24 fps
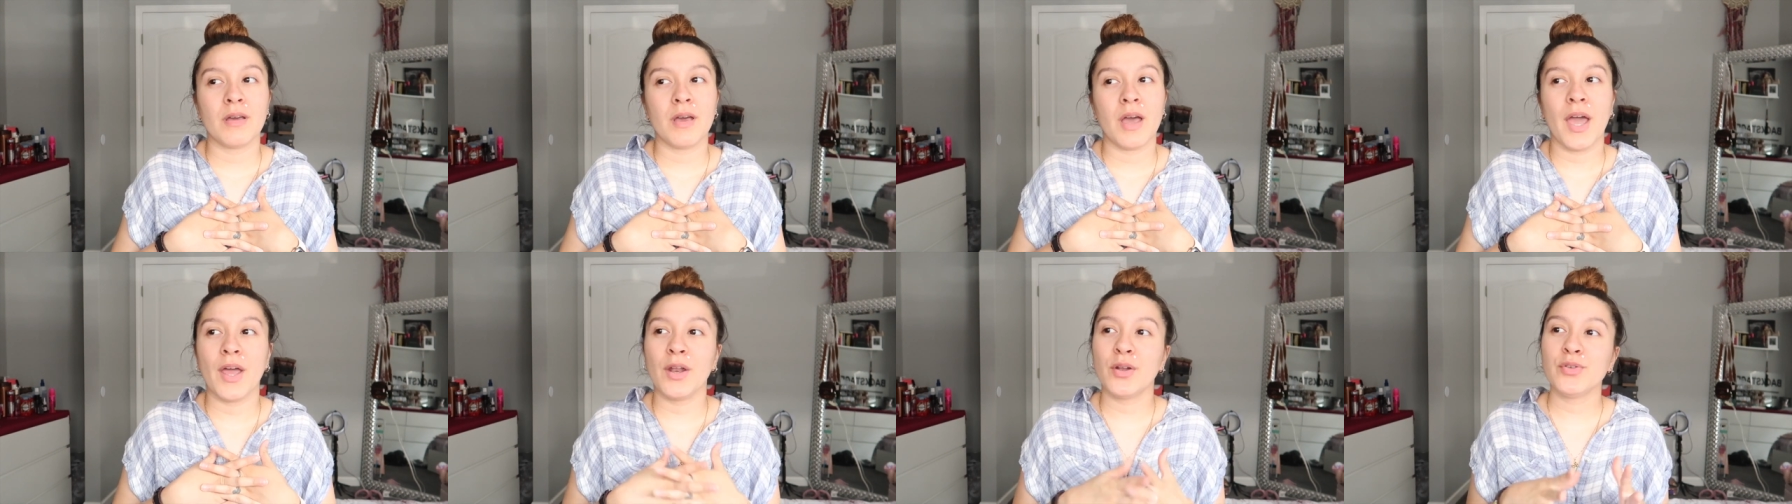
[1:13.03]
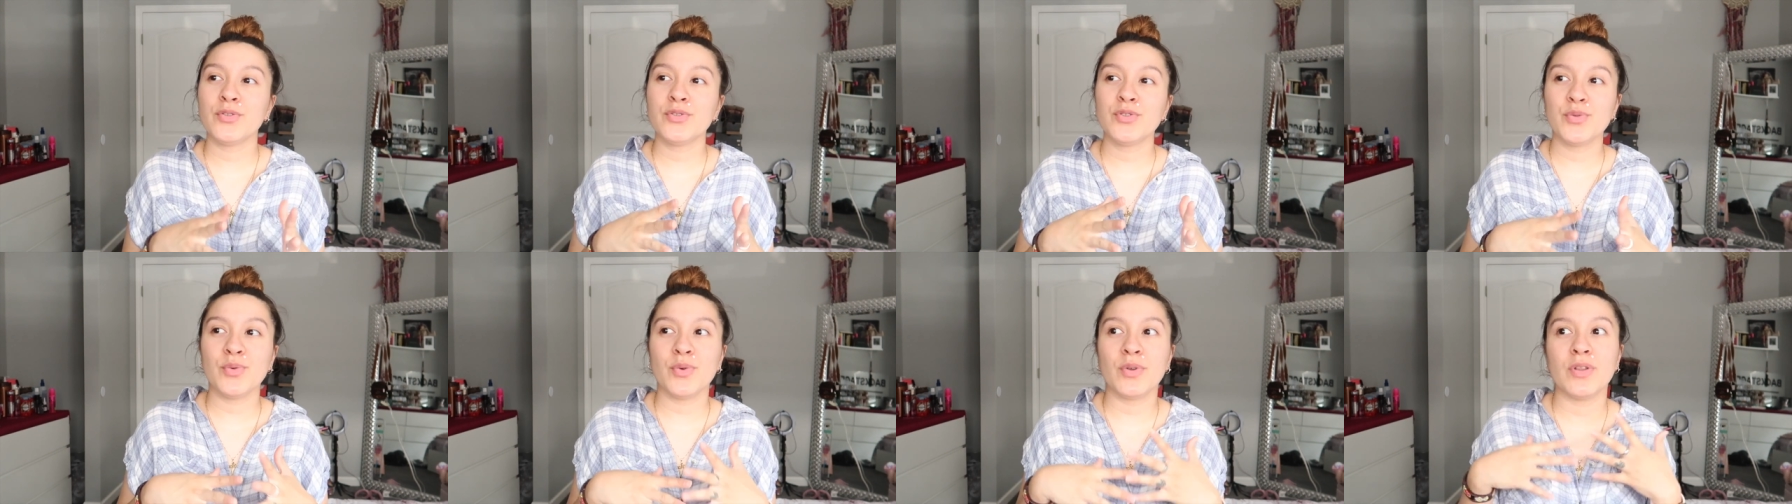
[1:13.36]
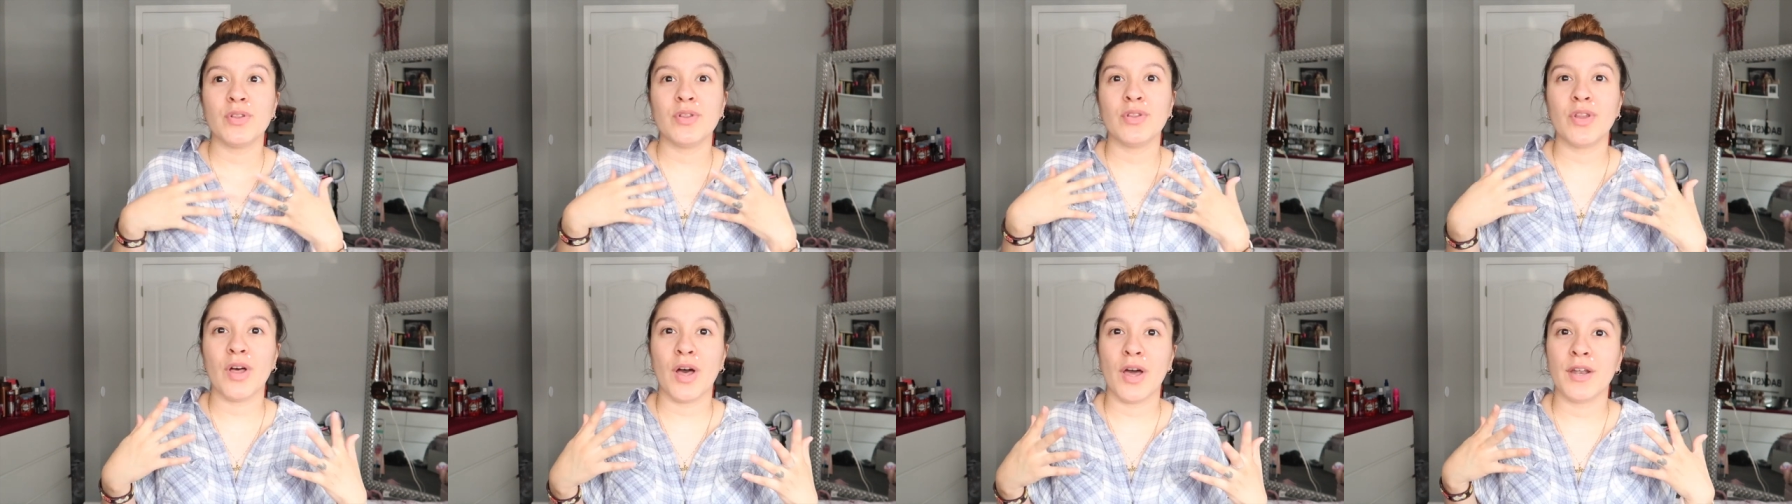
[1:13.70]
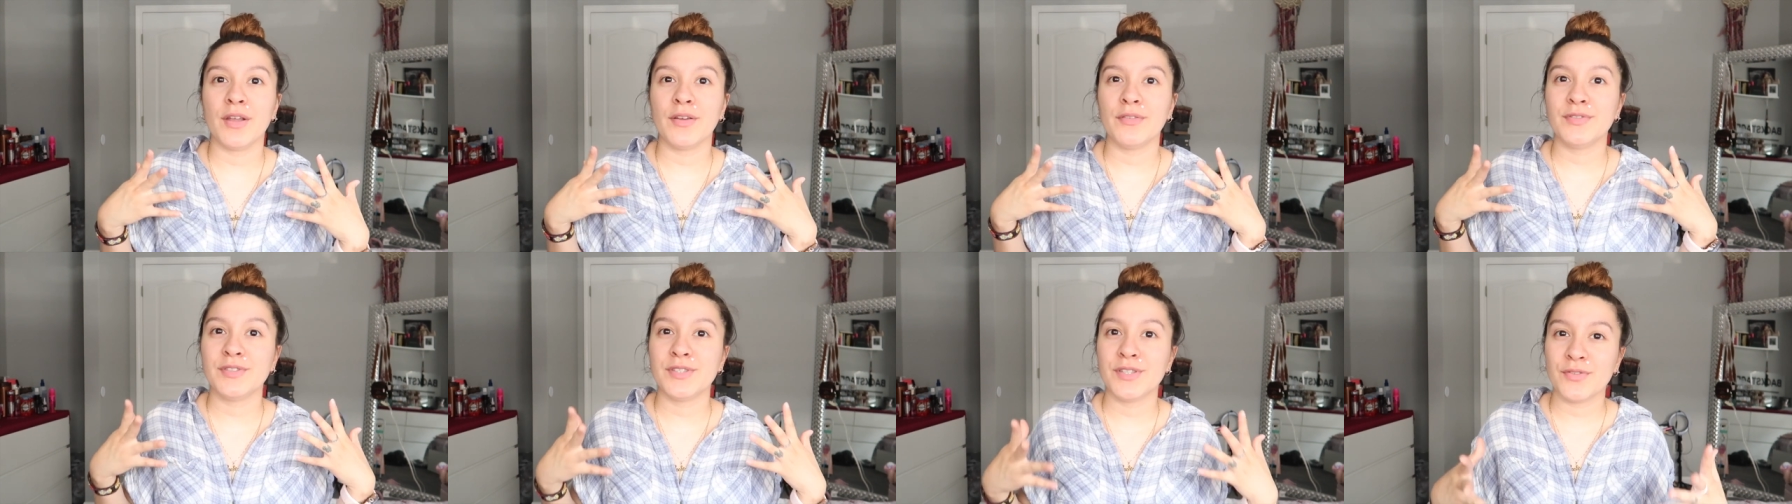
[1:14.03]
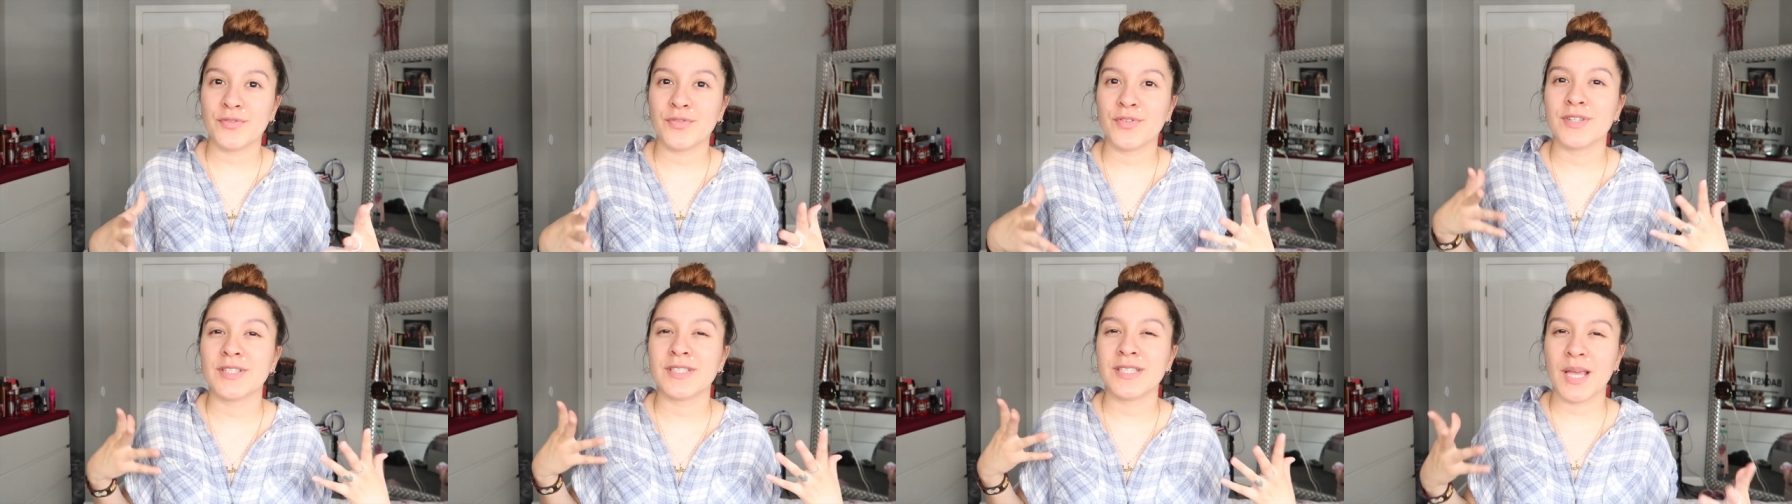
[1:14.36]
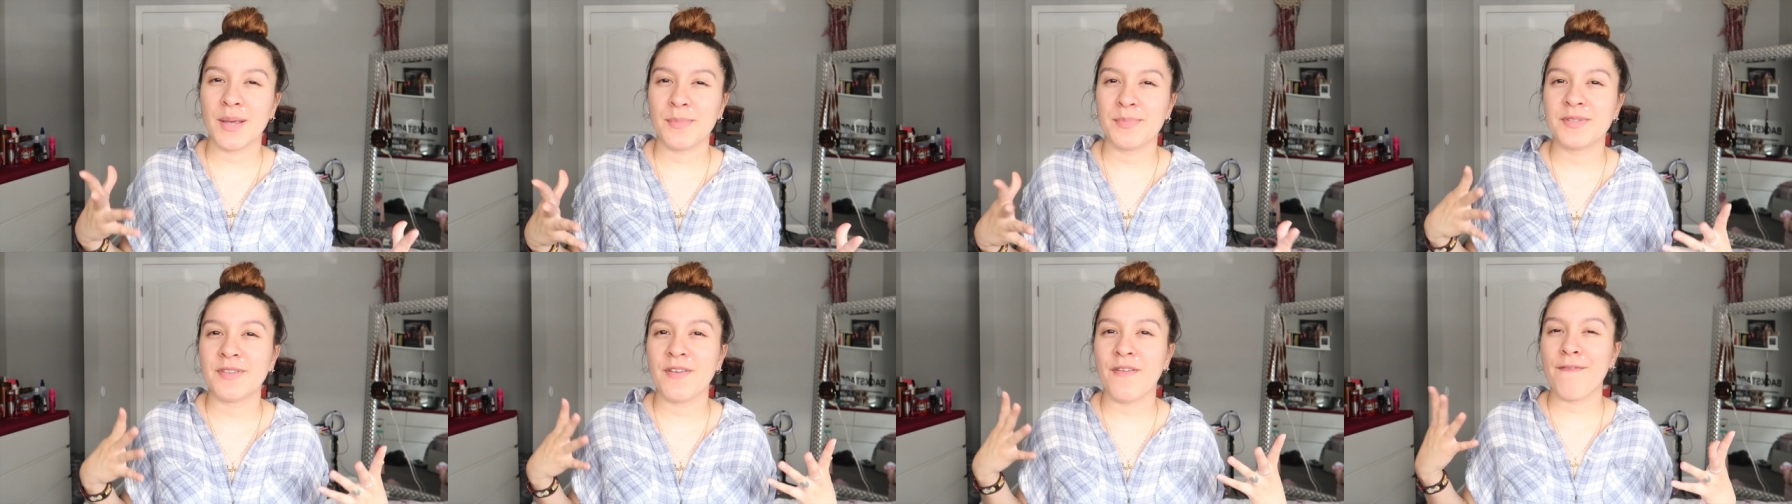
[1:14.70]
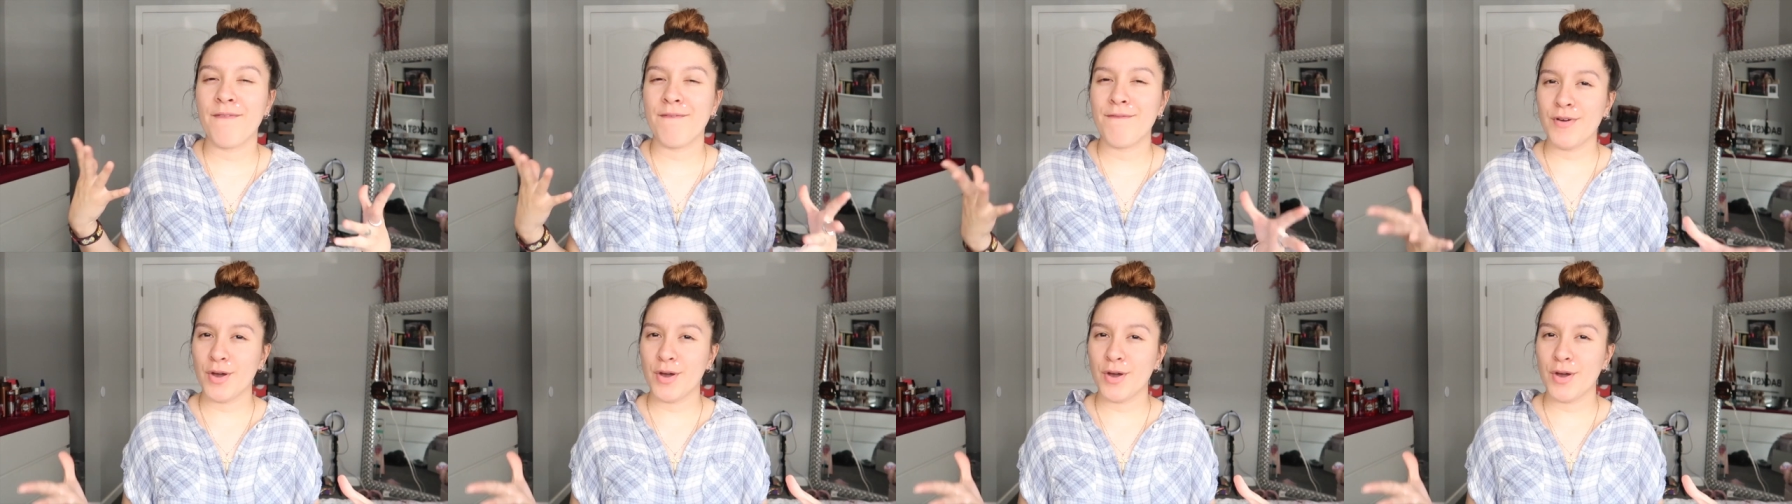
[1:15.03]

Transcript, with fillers: I don't do a lot of different types of